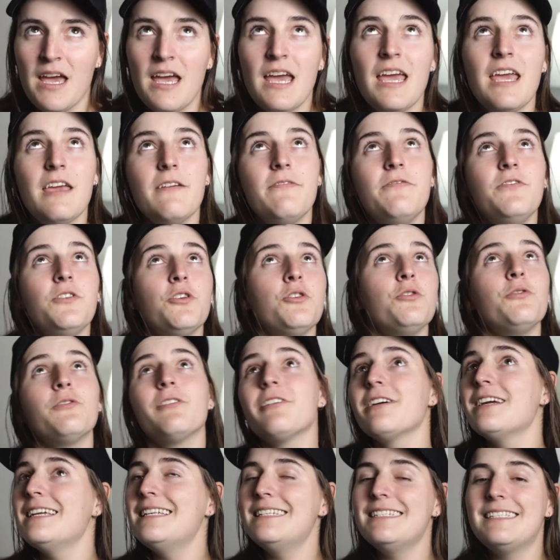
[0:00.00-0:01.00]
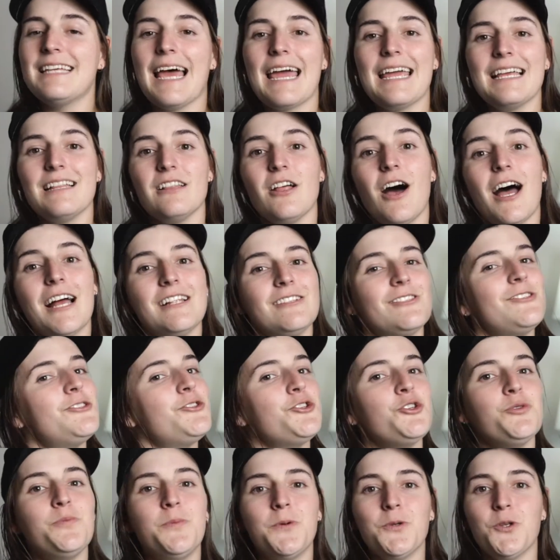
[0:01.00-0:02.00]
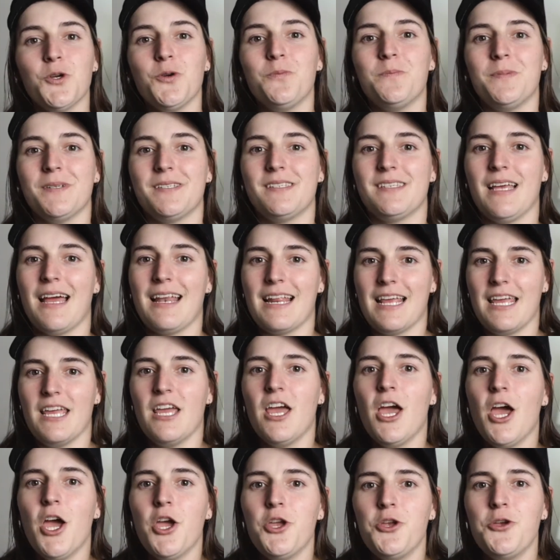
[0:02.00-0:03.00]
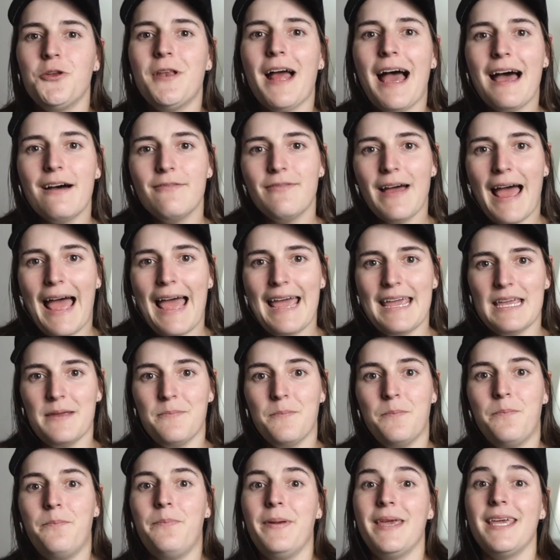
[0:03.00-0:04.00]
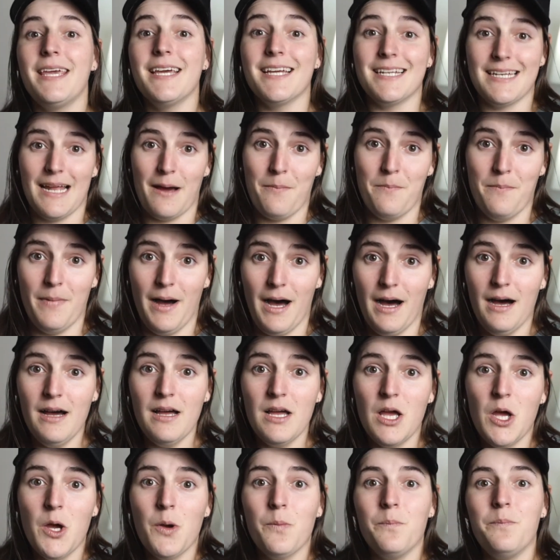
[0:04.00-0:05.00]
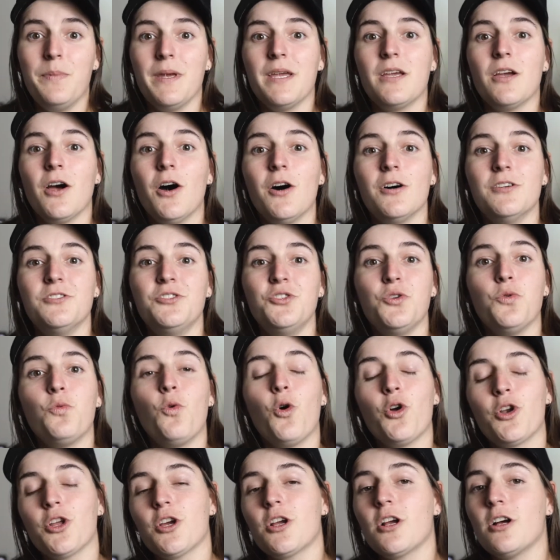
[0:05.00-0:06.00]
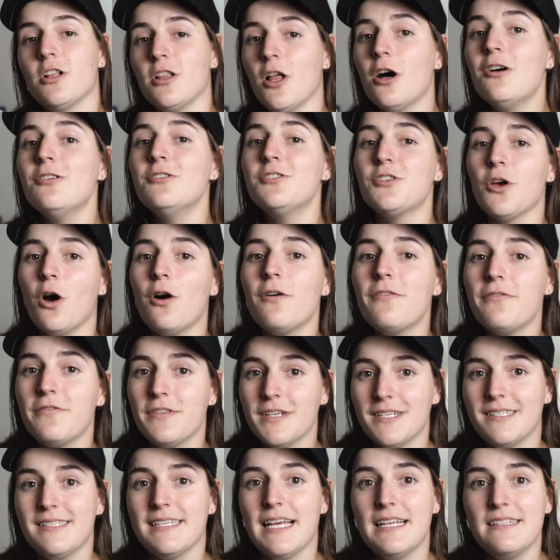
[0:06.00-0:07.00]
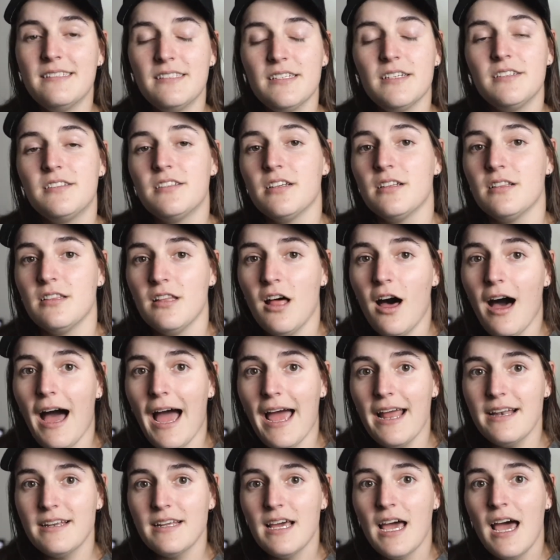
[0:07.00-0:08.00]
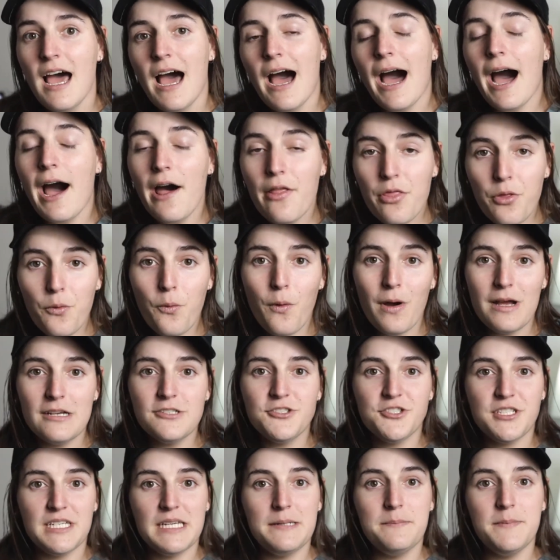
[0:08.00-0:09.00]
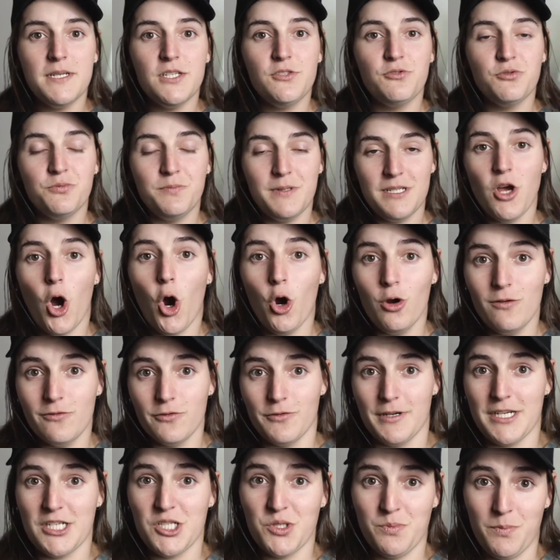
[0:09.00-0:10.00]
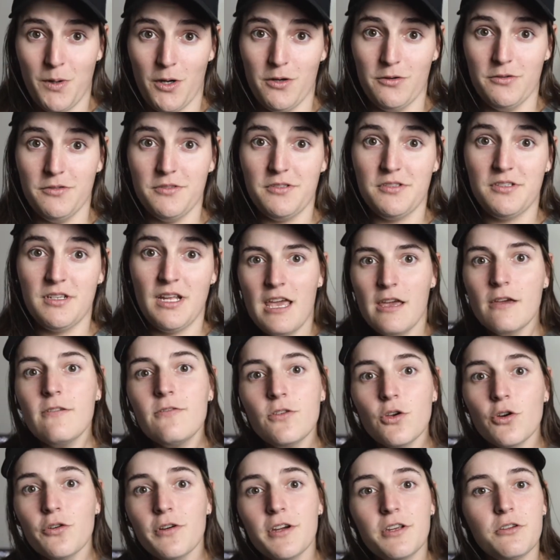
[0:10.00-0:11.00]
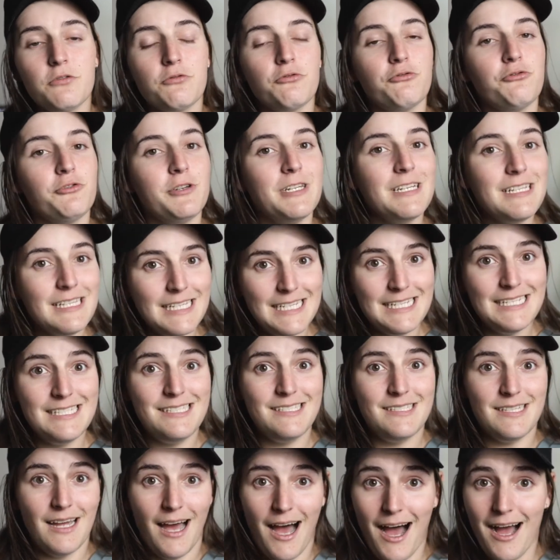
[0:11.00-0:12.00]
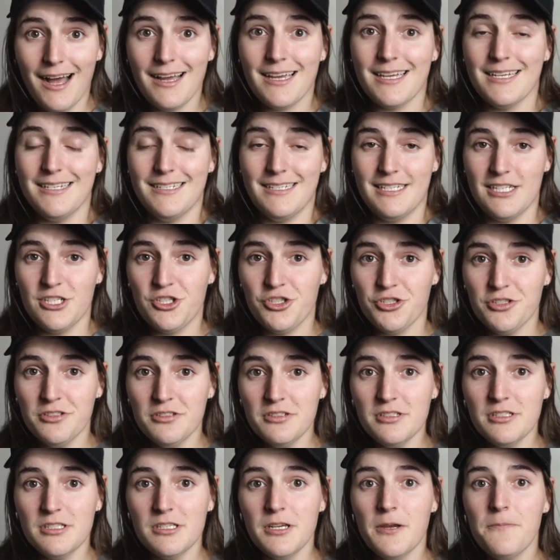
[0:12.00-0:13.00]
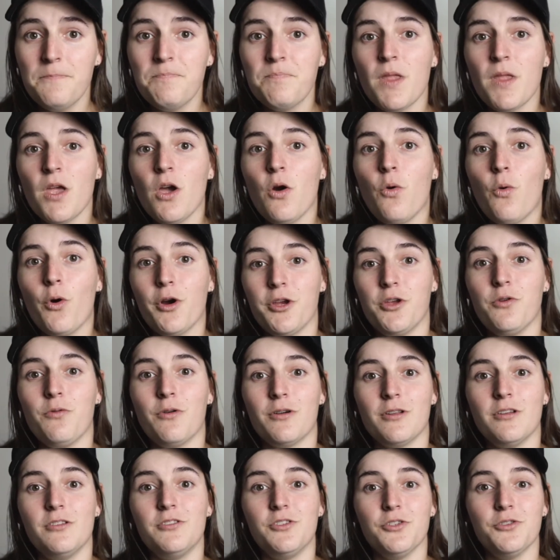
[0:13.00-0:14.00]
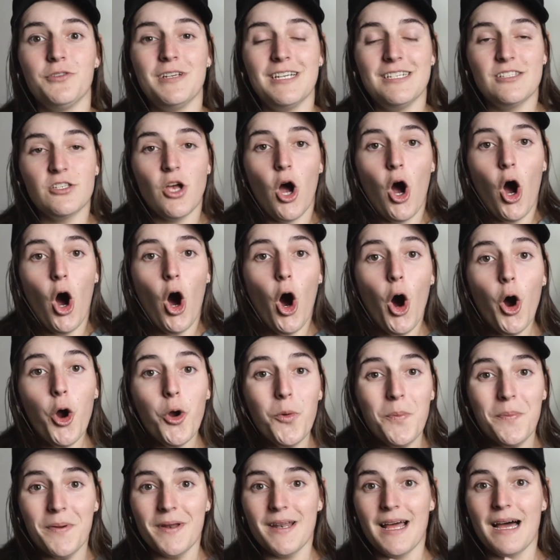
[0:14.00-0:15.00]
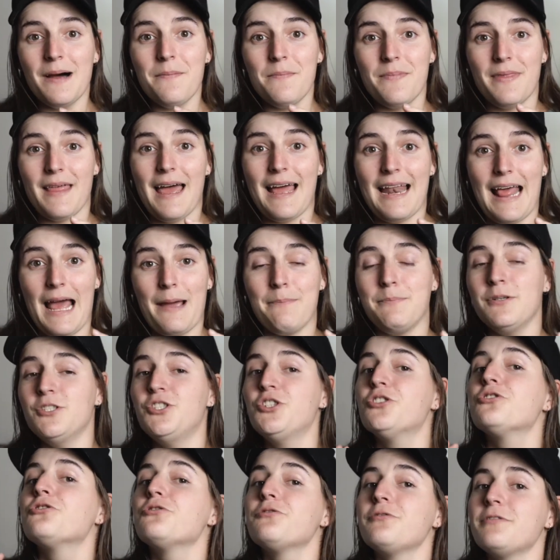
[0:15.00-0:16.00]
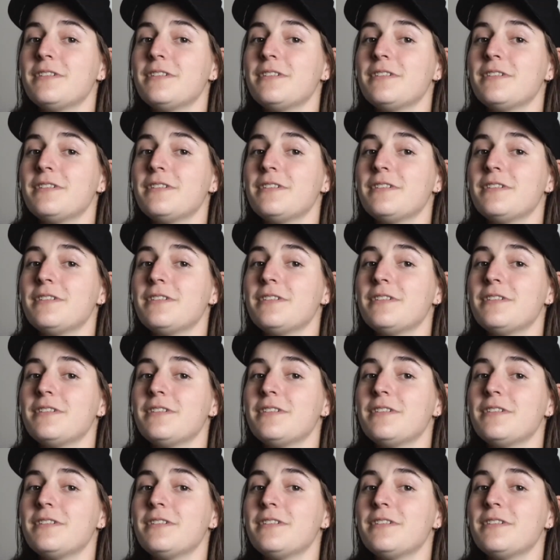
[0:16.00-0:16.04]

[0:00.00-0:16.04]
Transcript: If you were in daylight, super duper sunny, you'd have a bigger number because you want to close off the sensor to light, otherwise your image would be overexposed. If you're in really dark conditions, what you want to do is open up that aperture